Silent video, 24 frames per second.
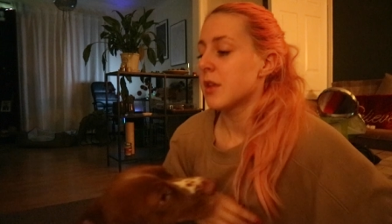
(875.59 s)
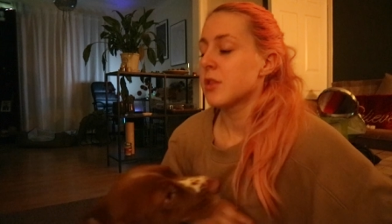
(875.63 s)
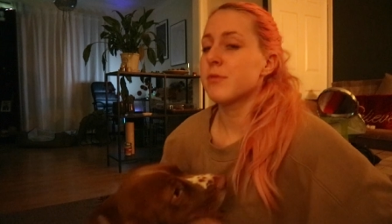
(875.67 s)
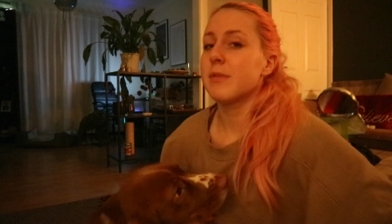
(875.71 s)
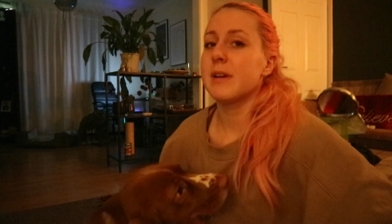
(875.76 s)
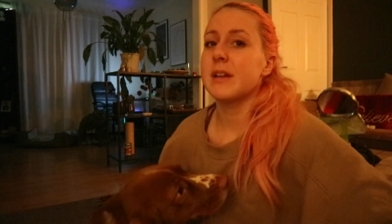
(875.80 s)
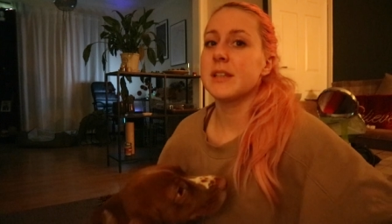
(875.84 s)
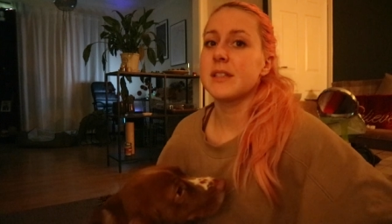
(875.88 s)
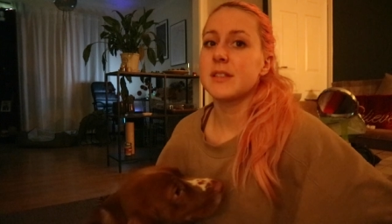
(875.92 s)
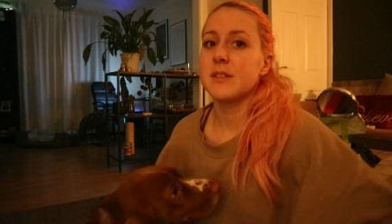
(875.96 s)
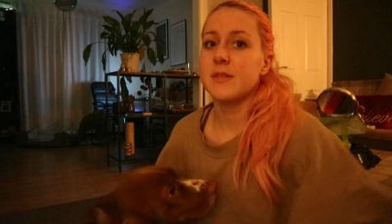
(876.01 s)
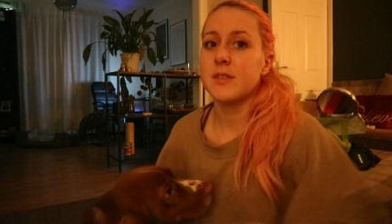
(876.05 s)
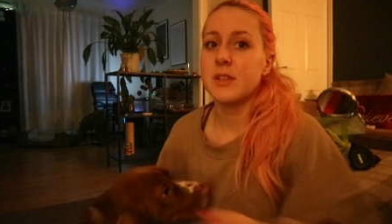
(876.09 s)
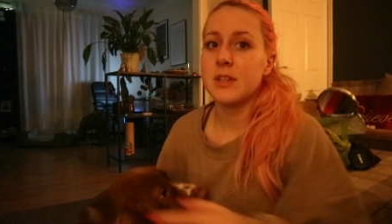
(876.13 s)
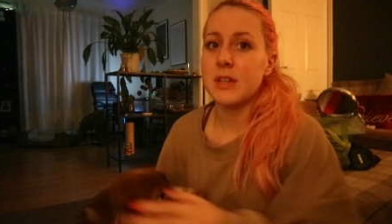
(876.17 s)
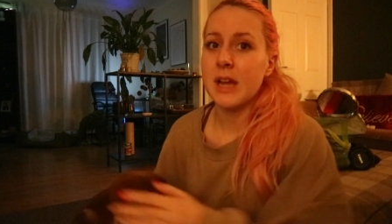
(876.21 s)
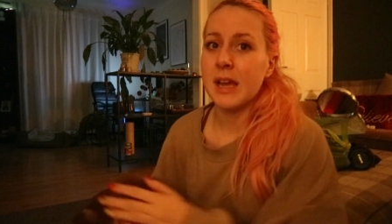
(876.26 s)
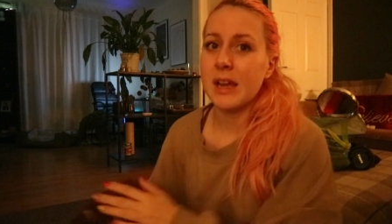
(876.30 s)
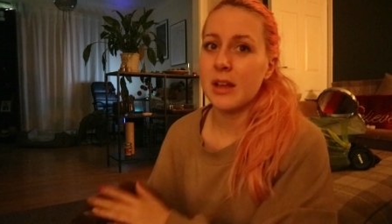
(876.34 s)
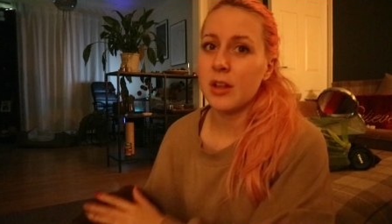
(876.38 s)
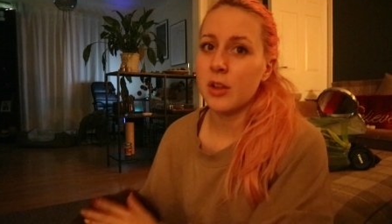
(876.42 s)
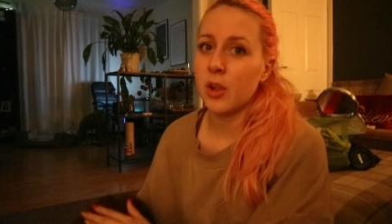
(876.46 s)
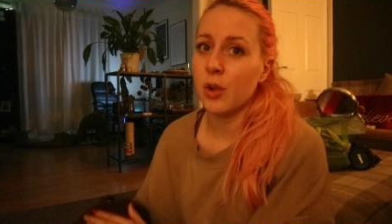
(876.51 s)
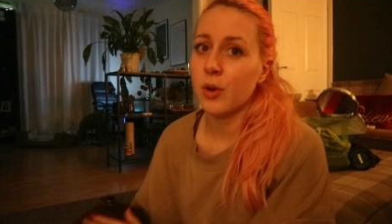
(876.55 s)
the rest of the
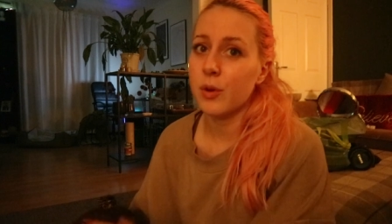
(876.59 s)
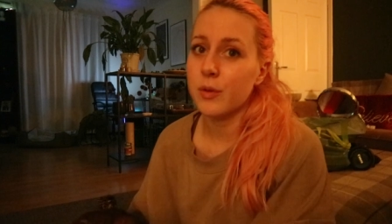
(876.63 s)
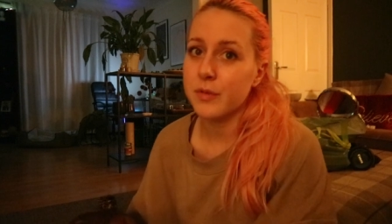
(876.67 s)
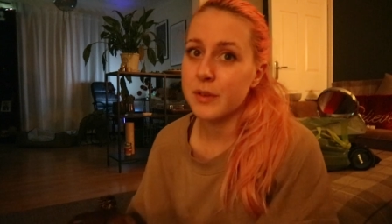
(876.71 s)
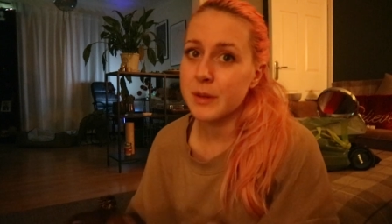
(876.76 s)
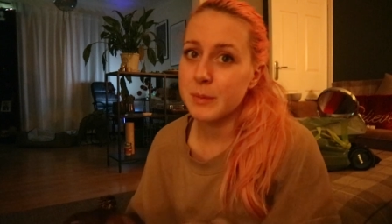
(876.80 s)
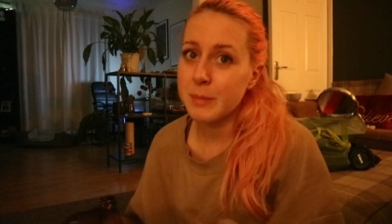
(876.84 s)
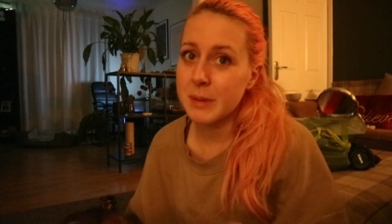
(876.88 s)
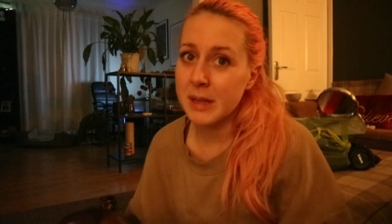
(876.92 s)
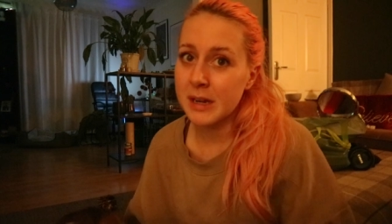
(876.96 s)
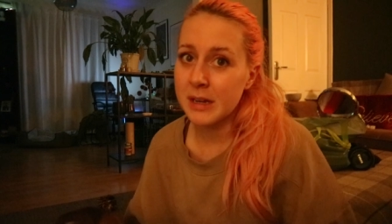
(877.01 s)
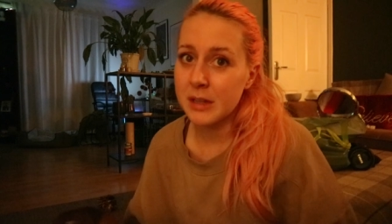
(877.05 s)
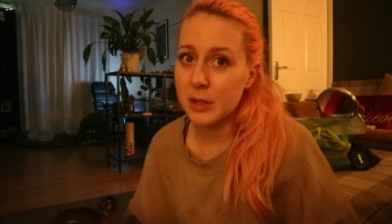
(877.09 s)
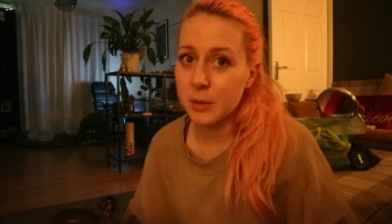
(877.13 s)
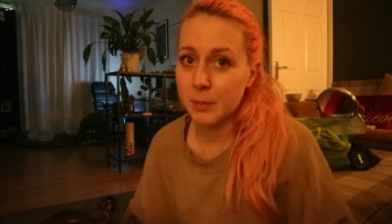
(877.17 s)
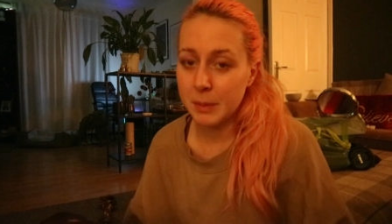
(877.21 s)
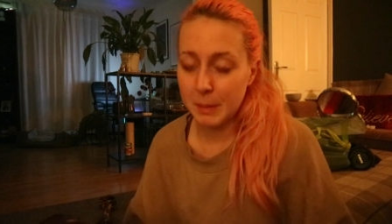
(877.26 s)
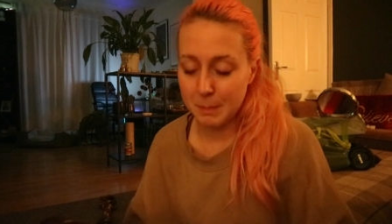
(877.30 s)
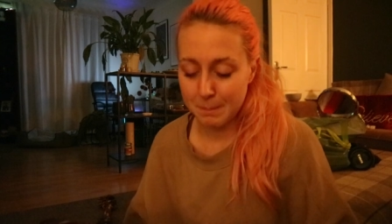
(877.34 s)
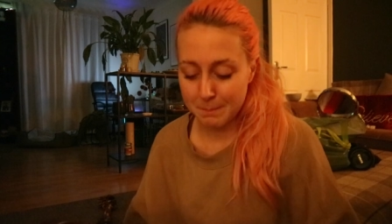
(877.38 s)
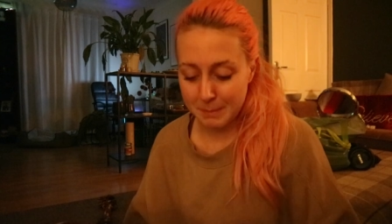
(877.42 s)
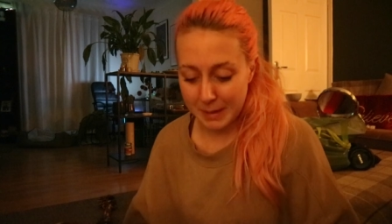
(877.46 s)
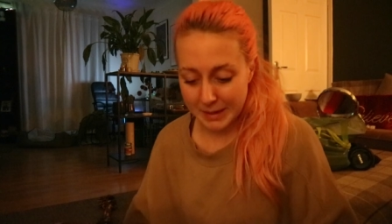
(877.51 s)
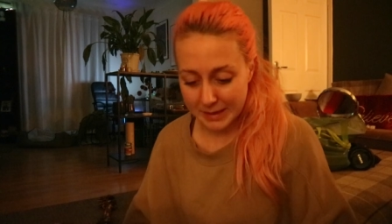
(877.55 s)
night will hopefully be a little
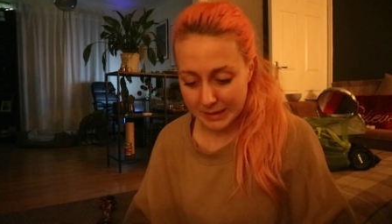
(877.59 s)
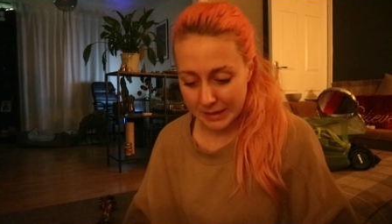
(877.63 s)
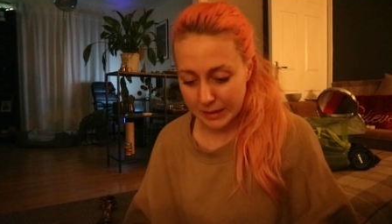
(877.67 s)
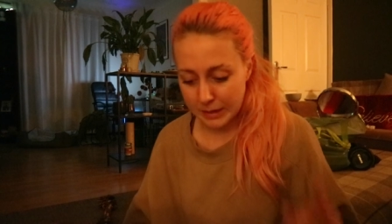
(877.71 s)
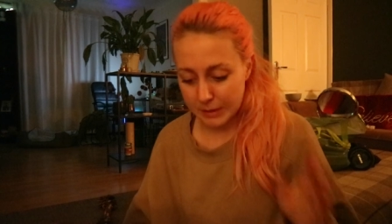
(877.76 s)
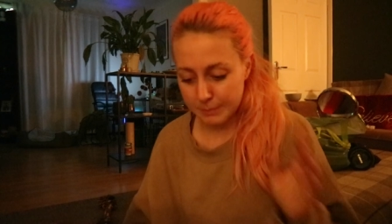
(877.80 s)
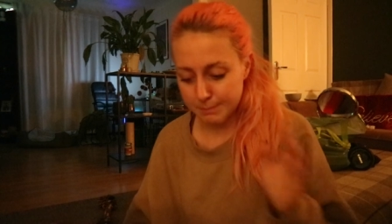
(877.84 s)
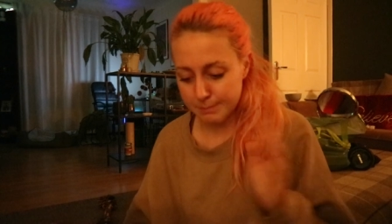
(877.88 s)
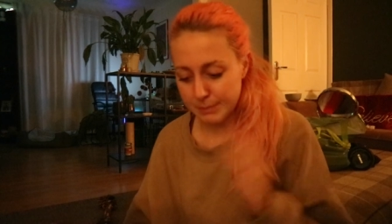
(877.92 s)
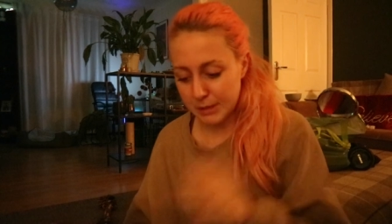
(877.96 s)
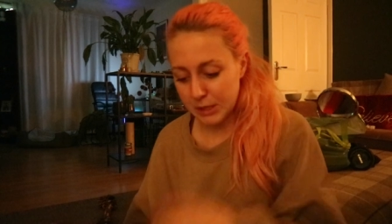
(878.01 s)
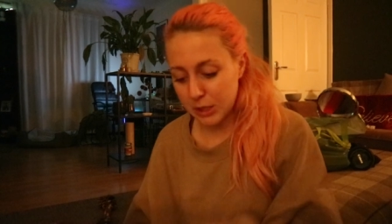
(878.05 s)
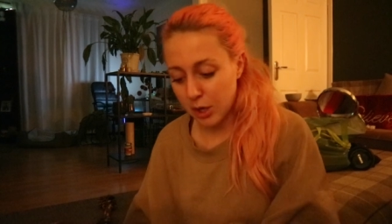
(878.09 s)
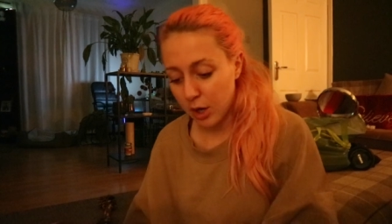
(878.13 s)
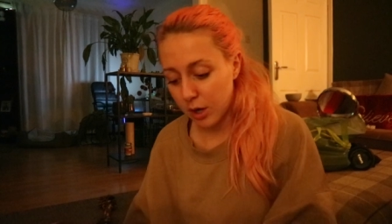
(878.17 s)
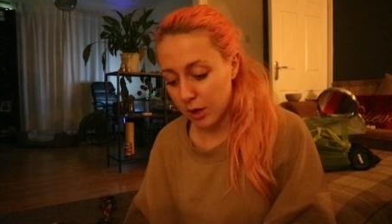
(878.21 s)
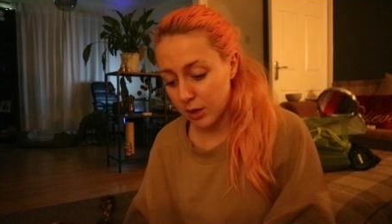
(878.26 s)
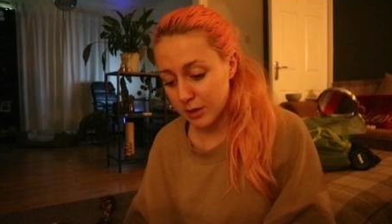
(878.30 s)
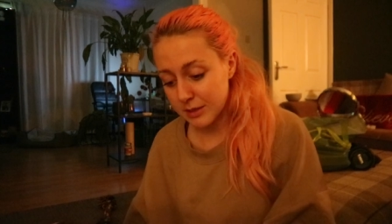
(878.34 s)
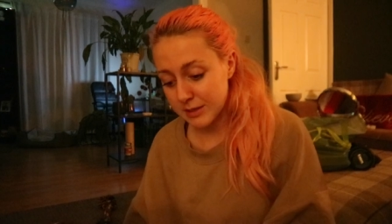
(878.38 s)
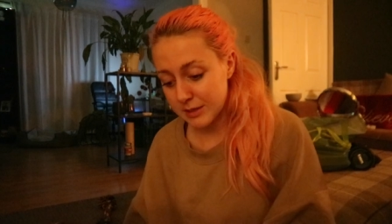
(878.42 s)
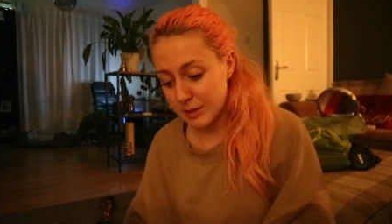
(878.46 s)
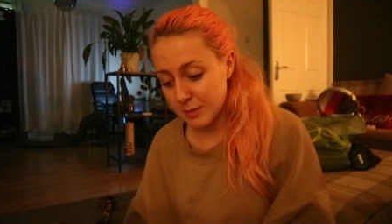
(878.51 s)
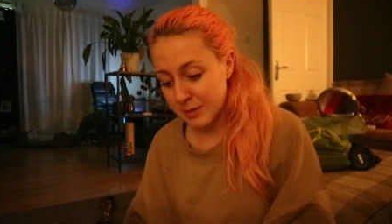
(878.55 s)
bit better,
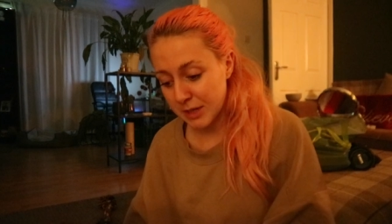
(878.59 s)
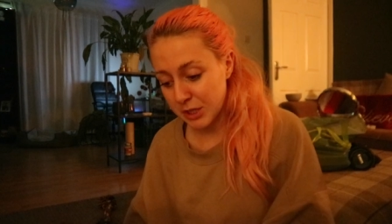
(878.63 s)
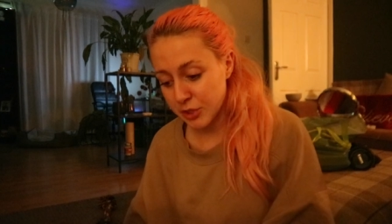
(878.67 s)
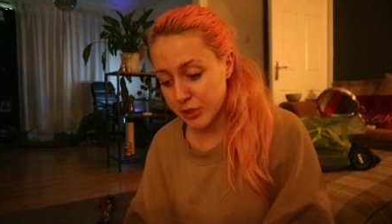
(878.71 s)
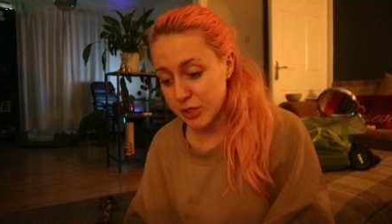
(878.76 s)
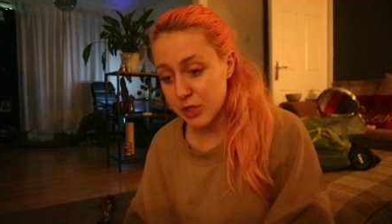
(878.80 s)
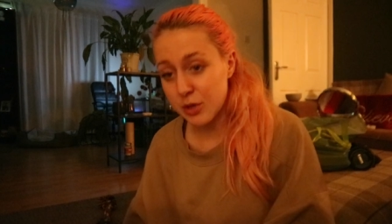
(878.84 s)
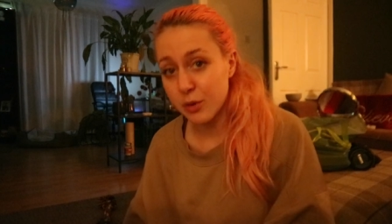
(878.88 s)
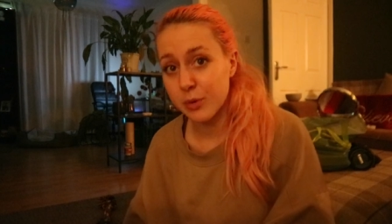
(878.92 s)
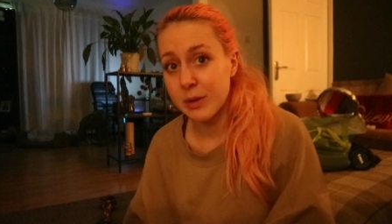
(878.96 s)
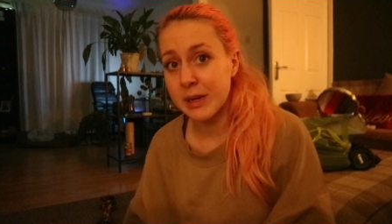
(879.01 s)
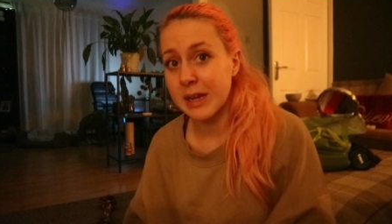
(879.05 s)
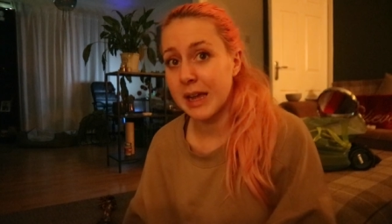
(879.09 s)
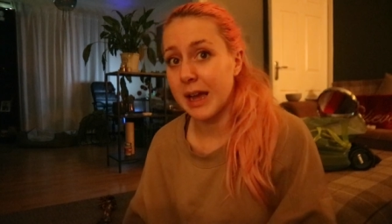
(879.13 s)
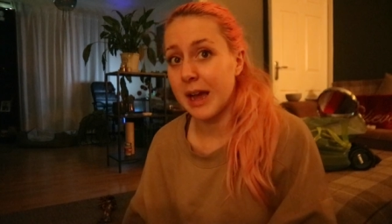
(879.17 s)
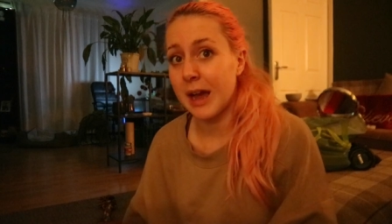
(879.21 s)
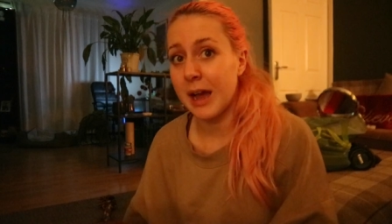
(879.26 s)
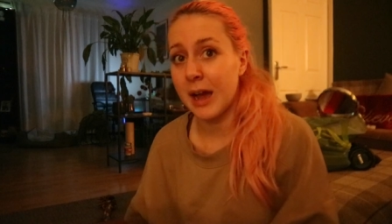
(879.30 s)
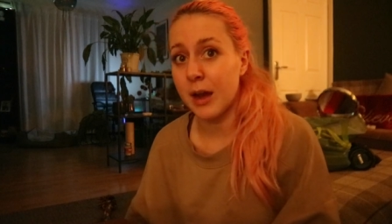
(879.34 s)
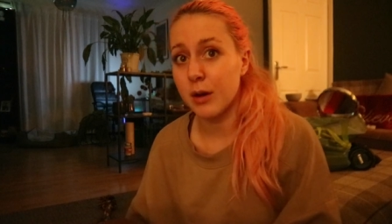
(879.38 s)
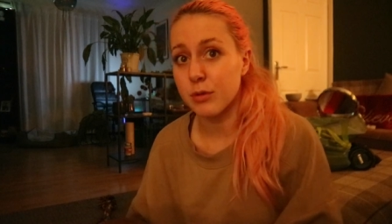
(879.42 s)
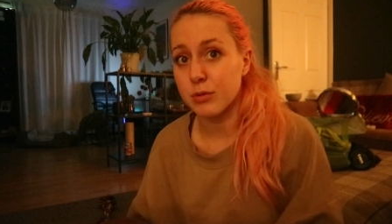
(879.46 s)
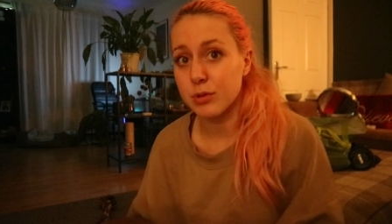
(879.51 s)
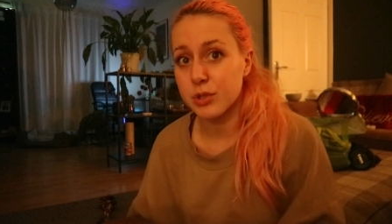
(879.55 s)
because I'm actually going
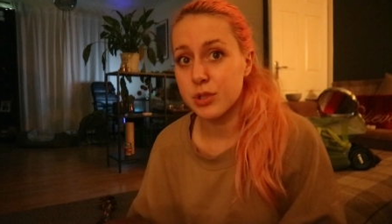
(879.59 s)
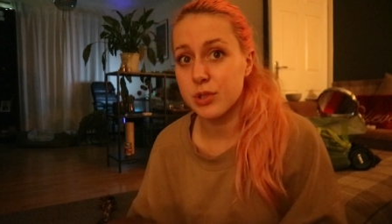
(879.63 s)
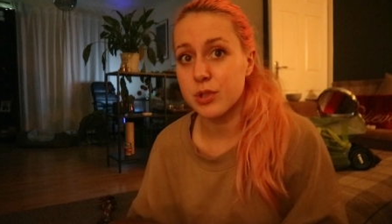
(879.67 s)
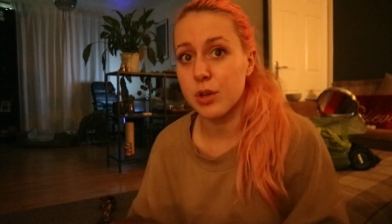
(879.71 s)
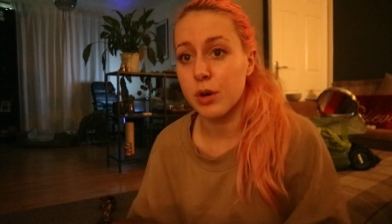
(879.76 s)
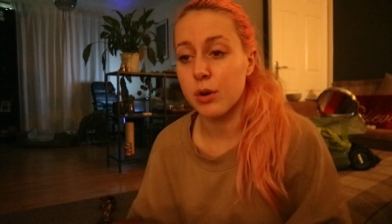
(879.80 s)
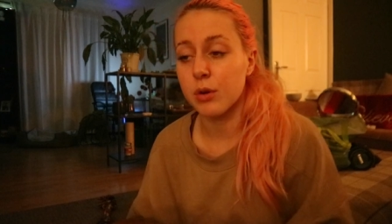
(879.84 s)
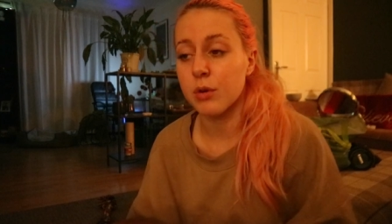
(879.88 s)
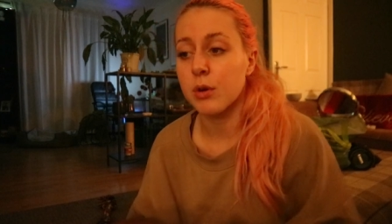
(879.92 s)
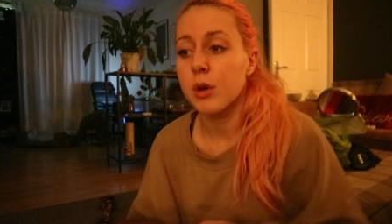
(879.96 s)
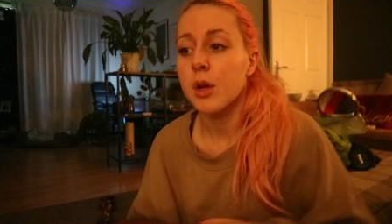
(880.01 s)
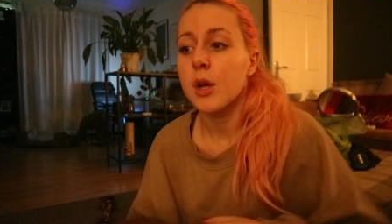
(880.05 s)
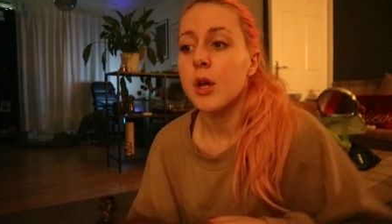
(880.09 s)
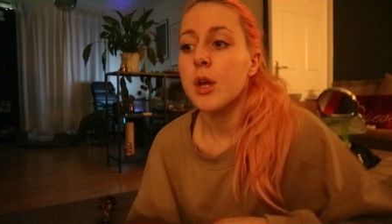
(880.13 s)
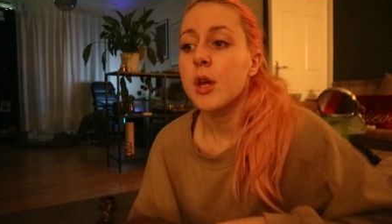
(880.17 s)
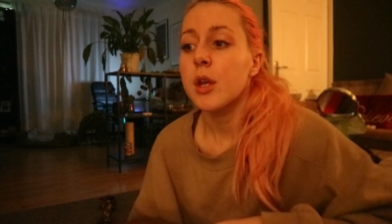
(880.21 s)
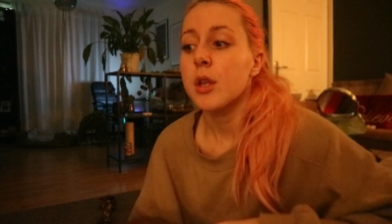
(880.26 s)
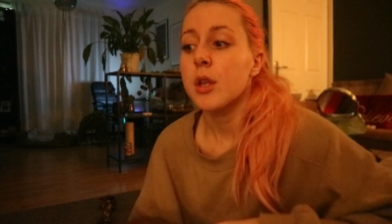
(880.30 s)
out. So